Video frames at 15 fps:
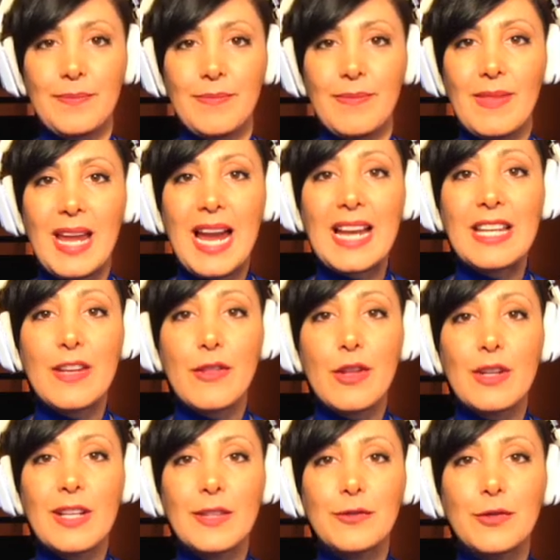An
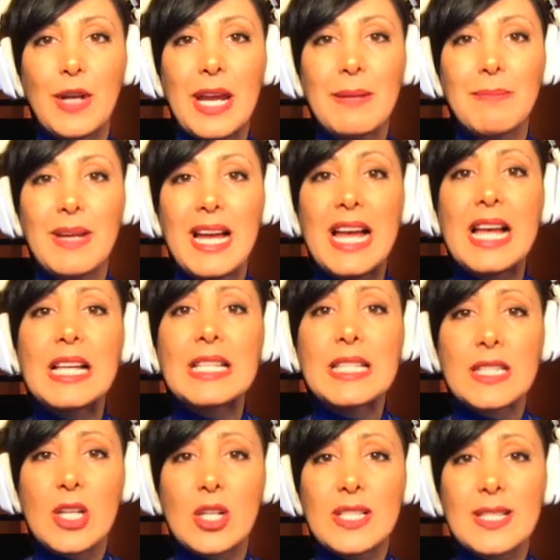Ethernet frame
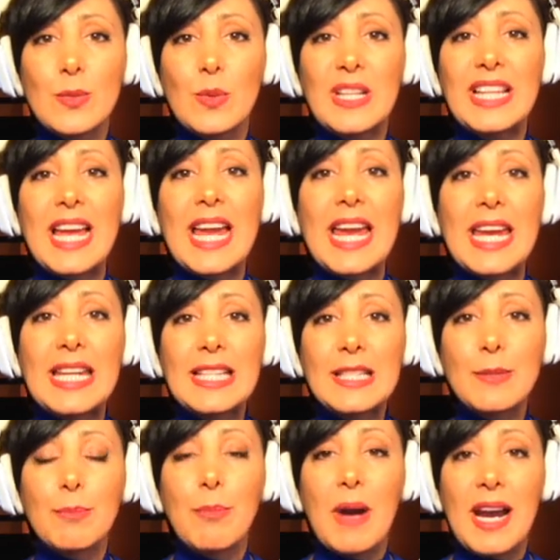starts with 8
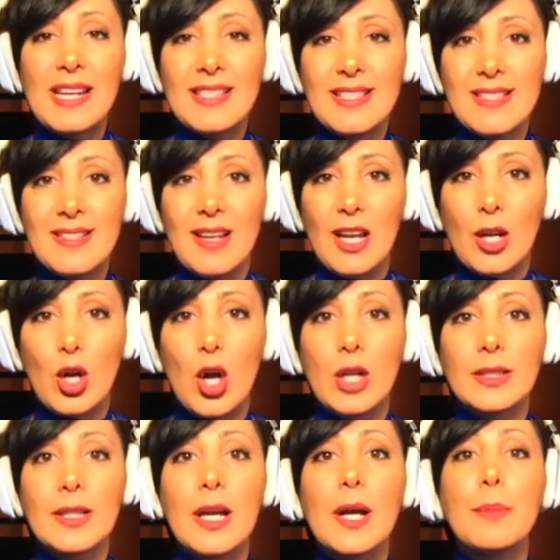bytes called
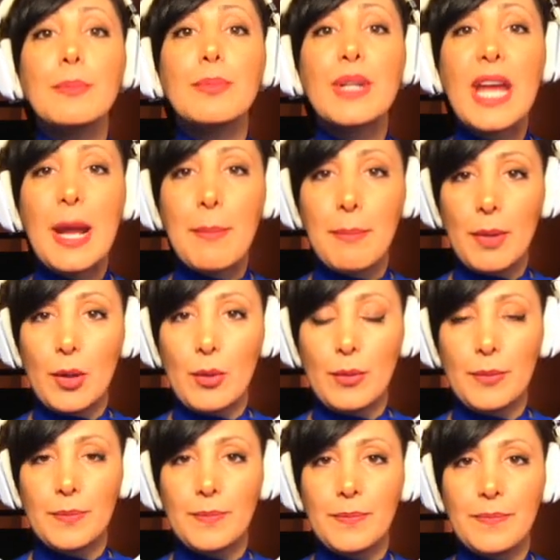preamble.
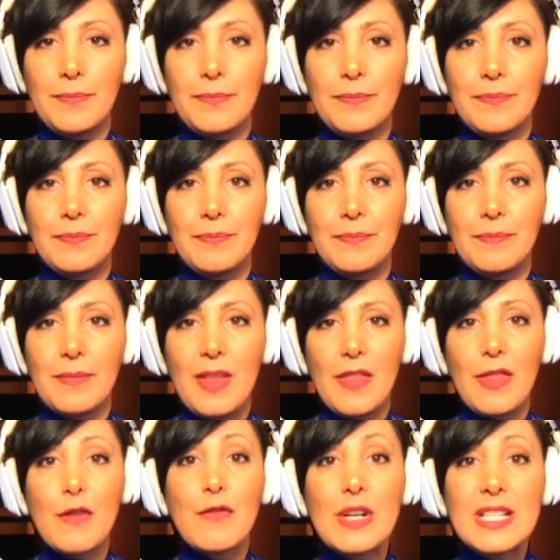The
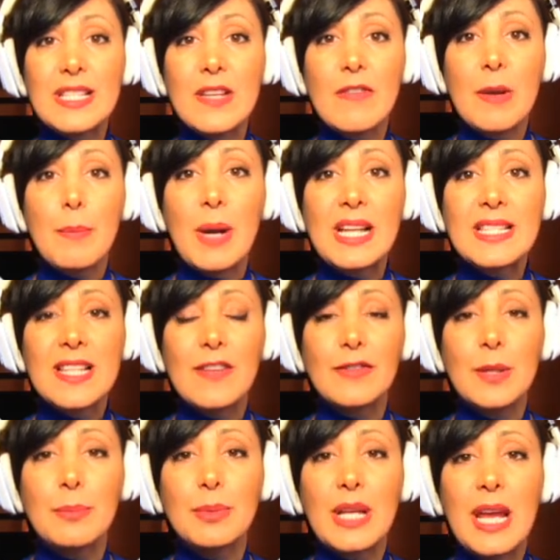first 7 bytes of the
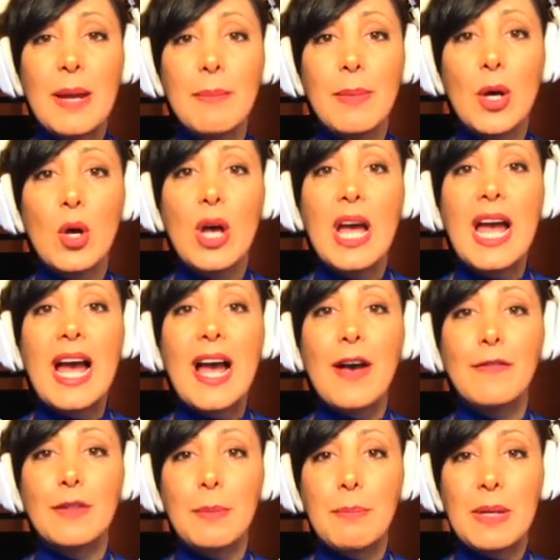preamble have
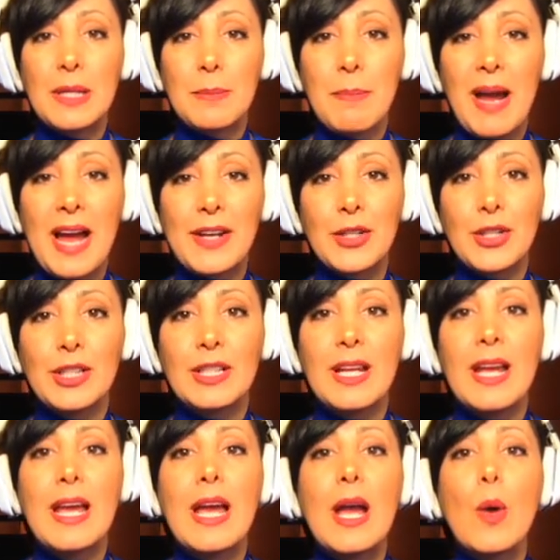the bit pattern
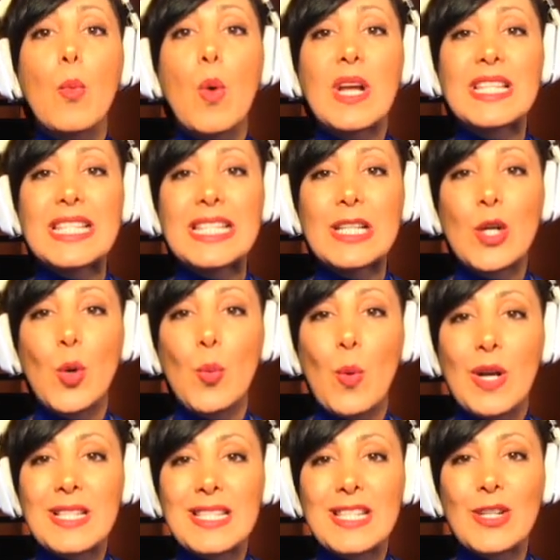
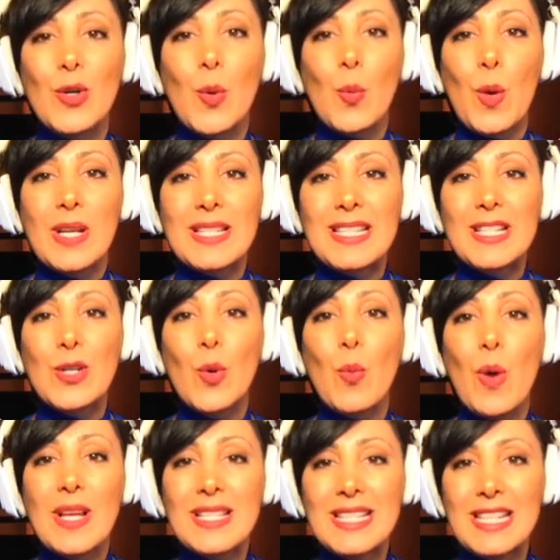
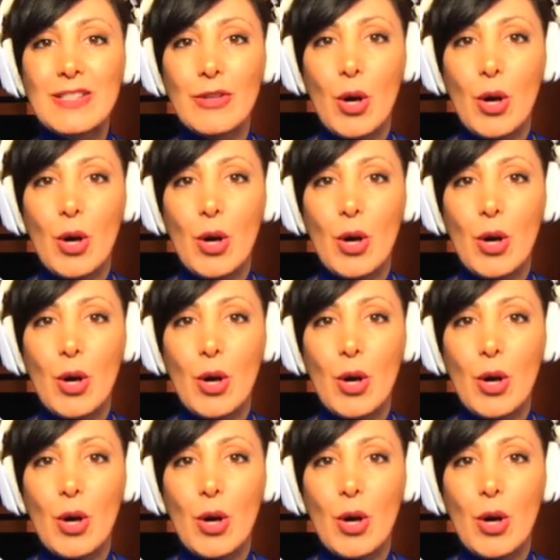10101010,